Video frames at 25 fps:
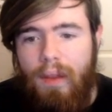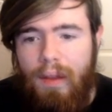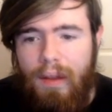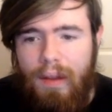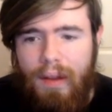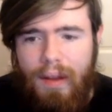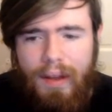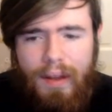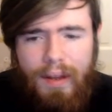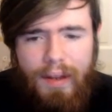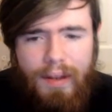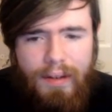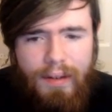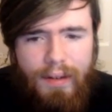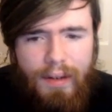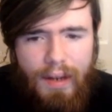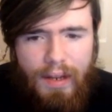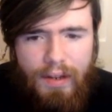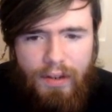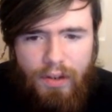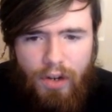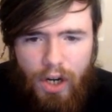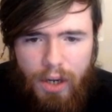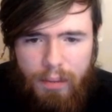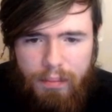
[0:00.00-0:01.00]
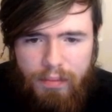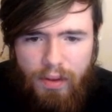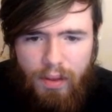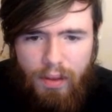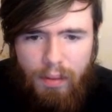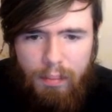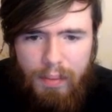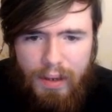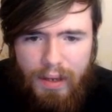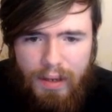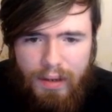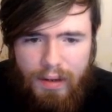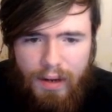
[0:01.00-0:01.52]
And in terms of the
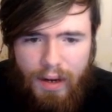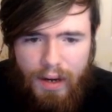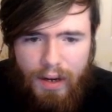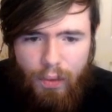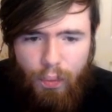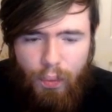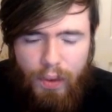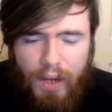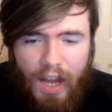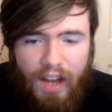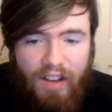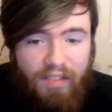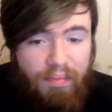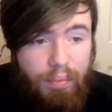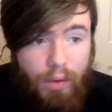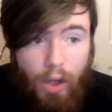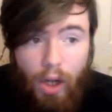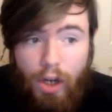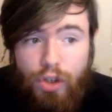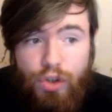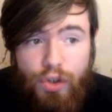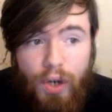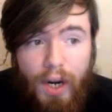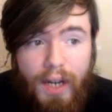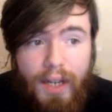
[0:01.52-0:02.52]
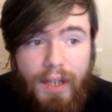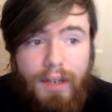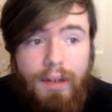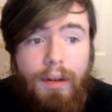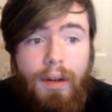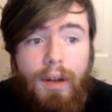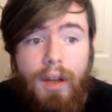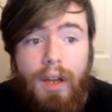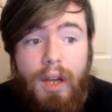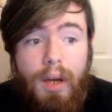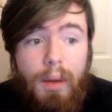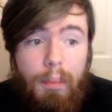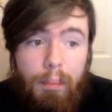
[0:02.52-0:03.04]
main deck, we have Block Dragon.
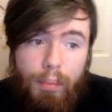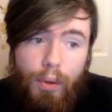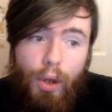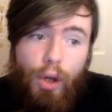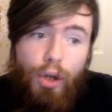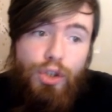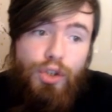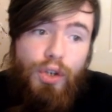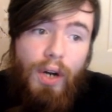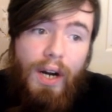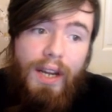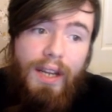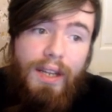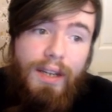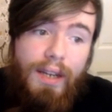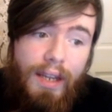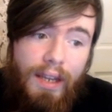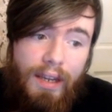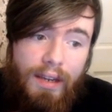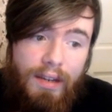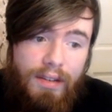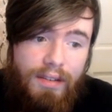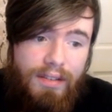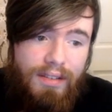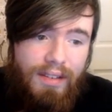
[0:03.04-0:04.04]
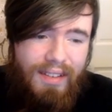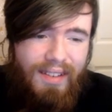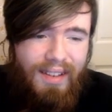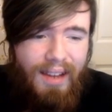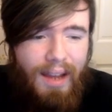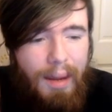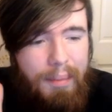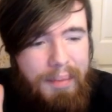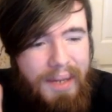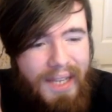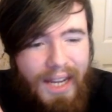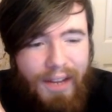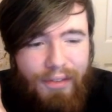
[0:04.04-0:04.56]
Block Dragon is,
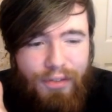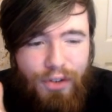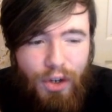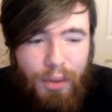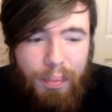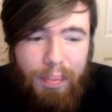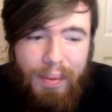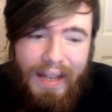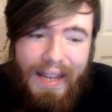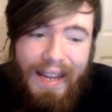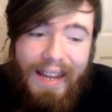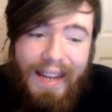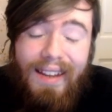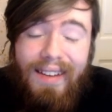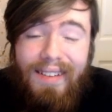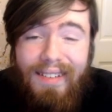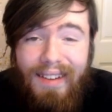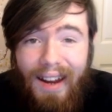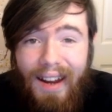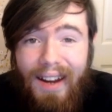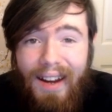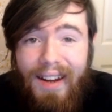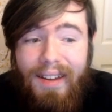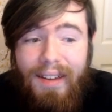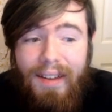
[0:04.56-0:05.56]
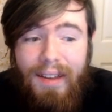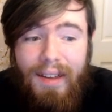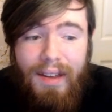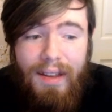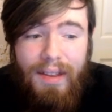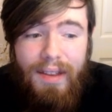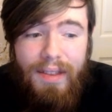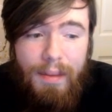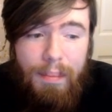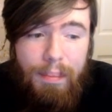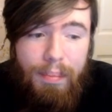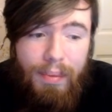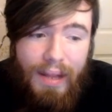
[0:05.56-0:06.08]
I mean, if you're playing a deck
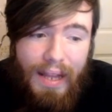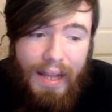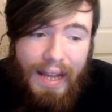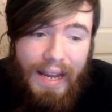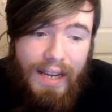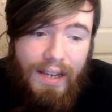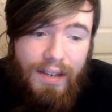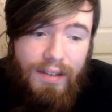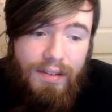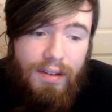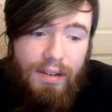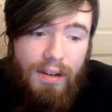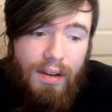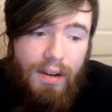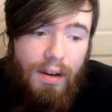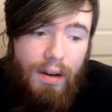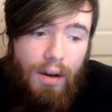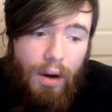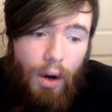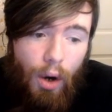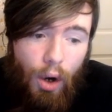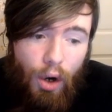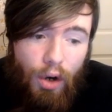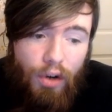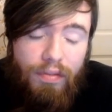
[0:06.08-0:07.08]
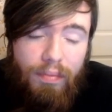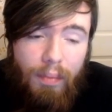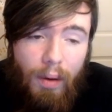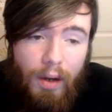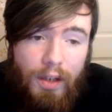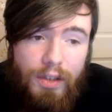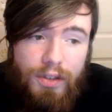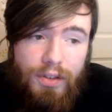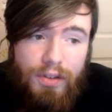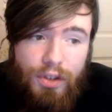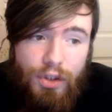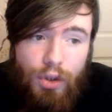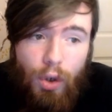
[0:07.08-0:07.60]
that plays Earth
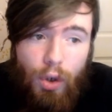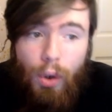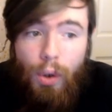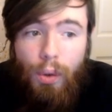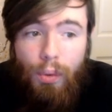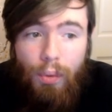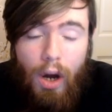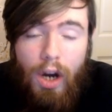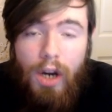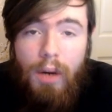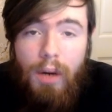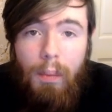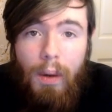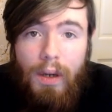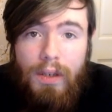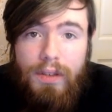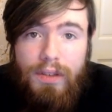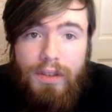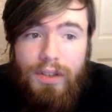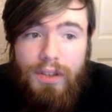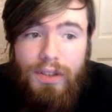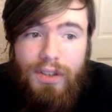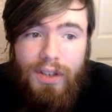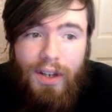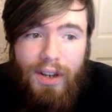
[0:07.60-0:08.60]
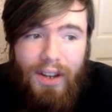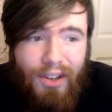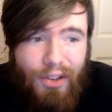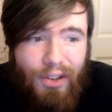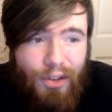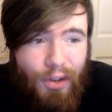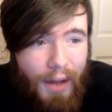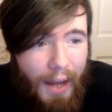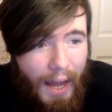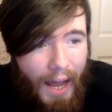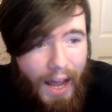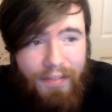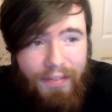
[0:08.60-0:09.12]
monsters or Rock monsters,
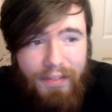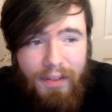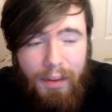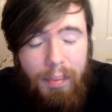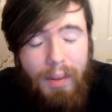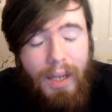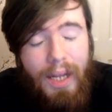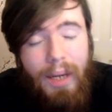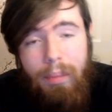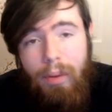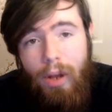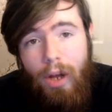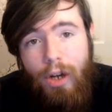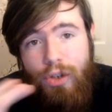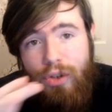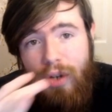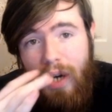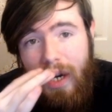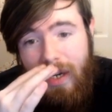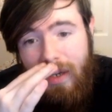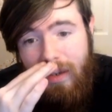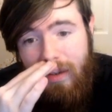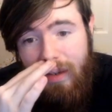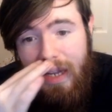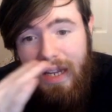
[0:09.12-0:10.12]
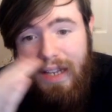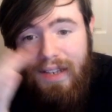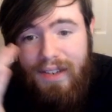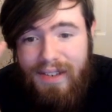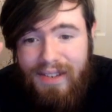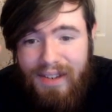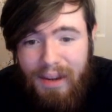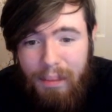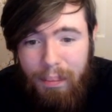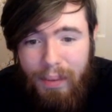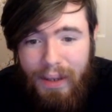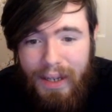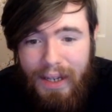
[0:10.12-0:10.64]
you have to play Block Dragon. It's
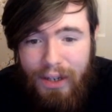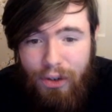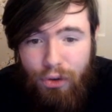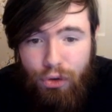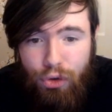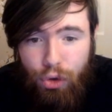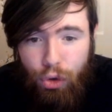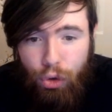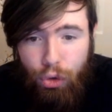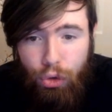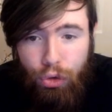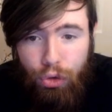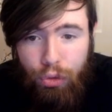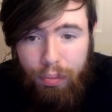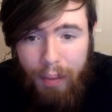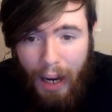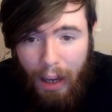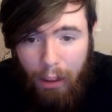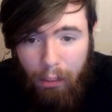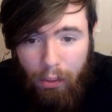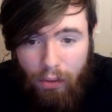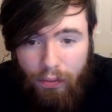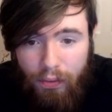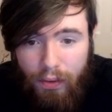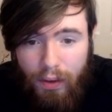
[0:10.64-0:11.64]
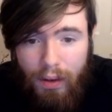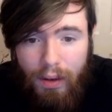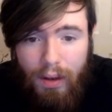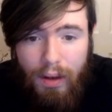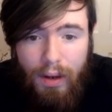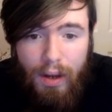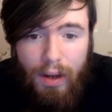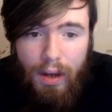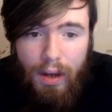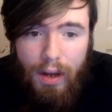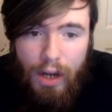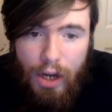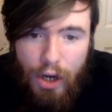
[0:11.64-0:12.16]
simply too powerful
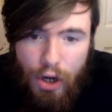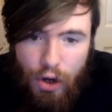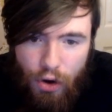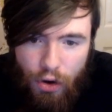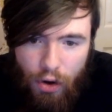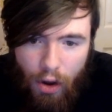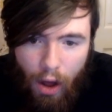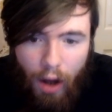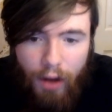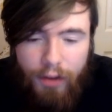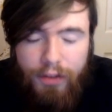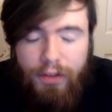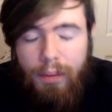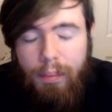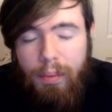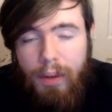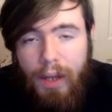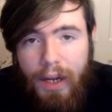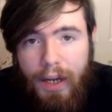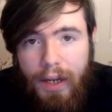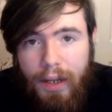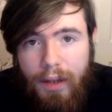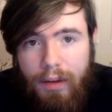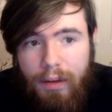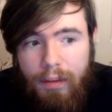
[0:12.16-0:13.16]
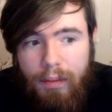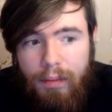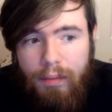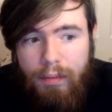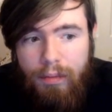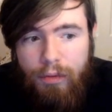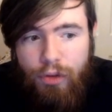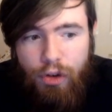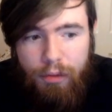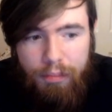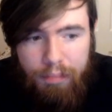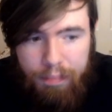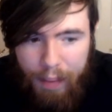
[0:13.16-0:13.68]
not to play it.
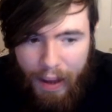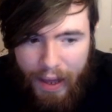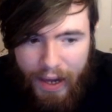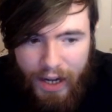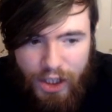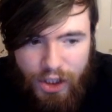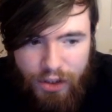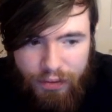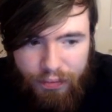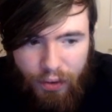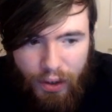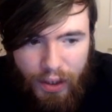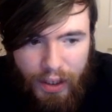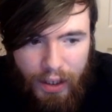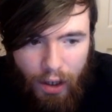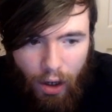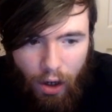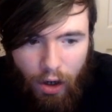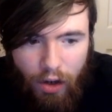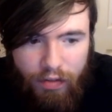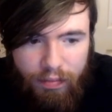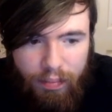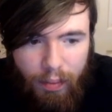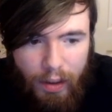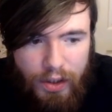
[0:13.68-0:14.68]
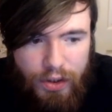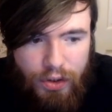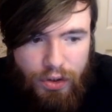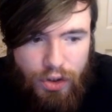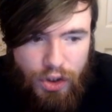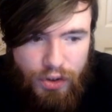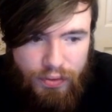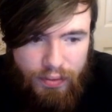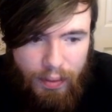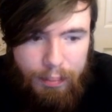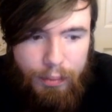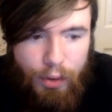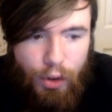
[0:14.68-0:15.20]
Just banish 3 Earth
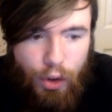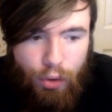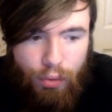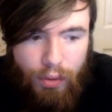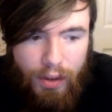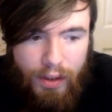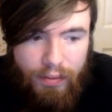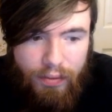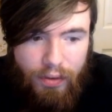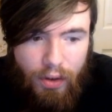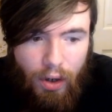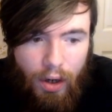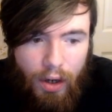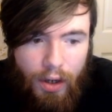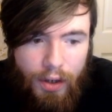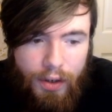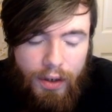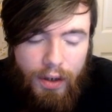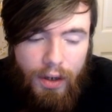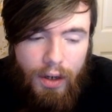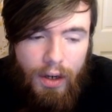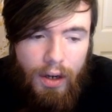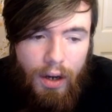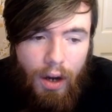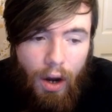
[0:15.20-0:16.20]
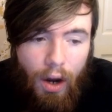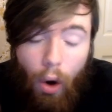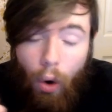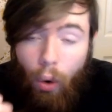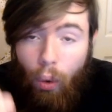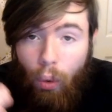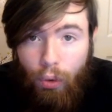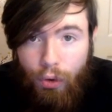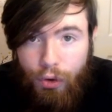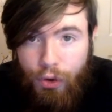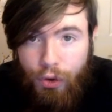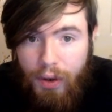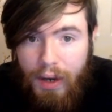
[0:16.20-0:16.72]
monsters from your graveyard
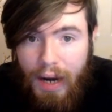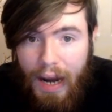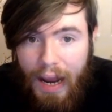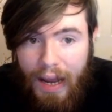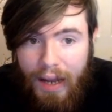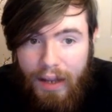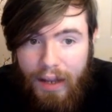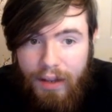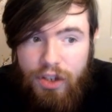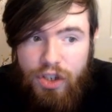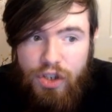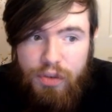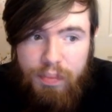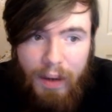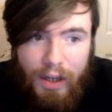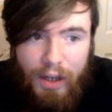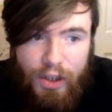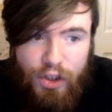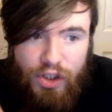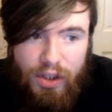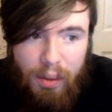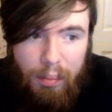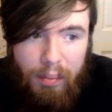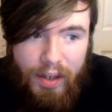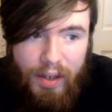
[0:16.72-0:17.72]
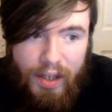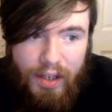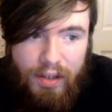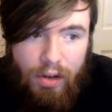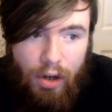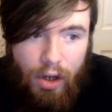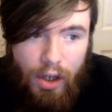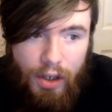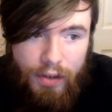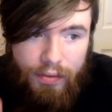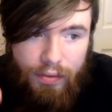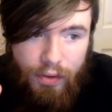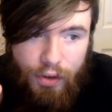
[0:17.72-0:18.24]
or your hand to special summon this
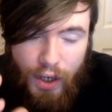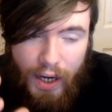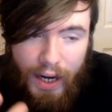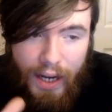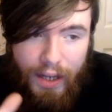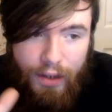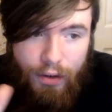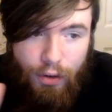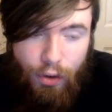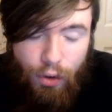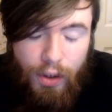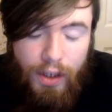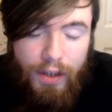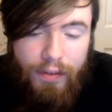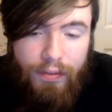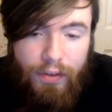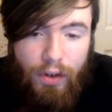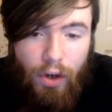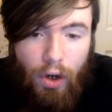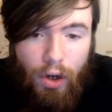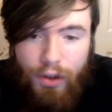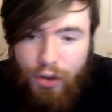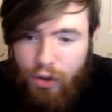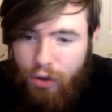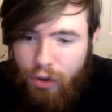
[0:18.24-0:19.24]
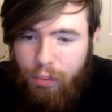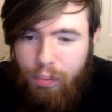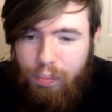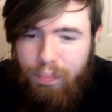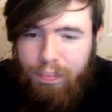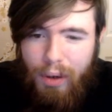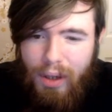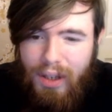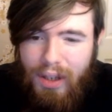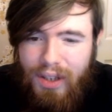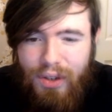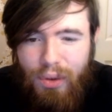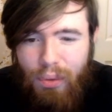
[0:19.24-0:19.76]
card from your hand or graveyard. You
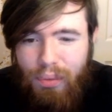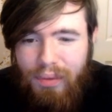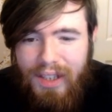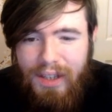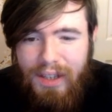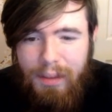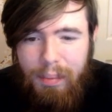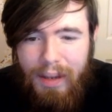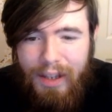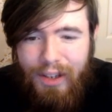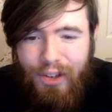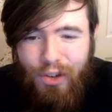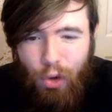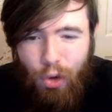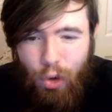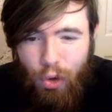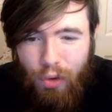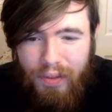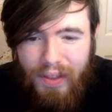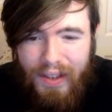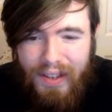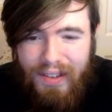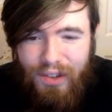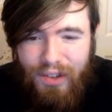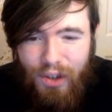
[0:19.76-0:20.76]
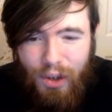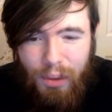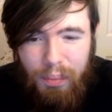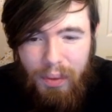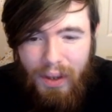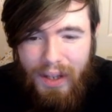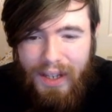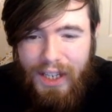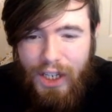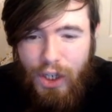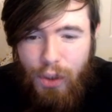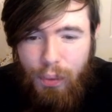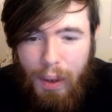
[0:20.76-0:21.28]
probably don't need to play 2 of this. You can
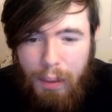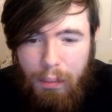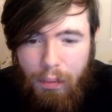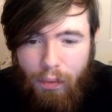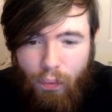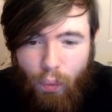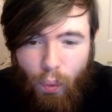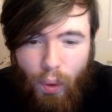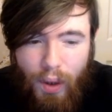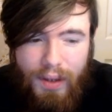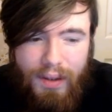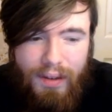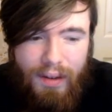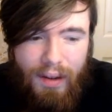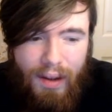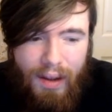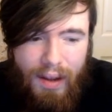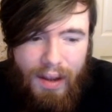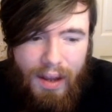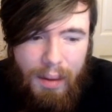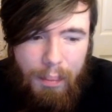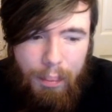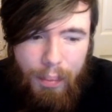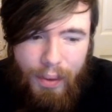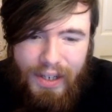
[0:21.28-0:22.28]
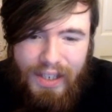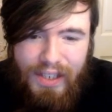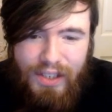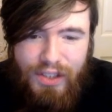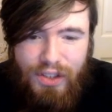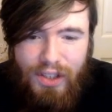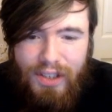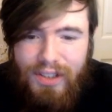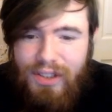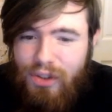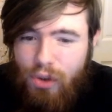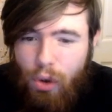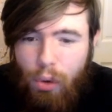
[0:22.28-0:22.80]
probably get away with 1, but he's
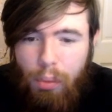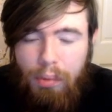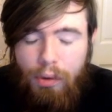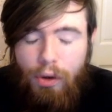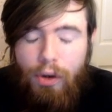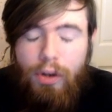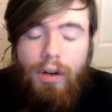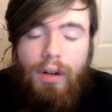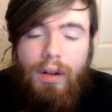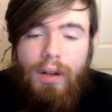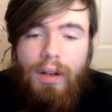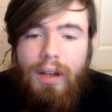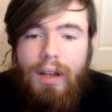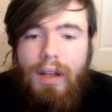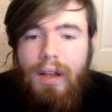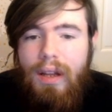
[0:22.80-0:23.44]
just so brutal.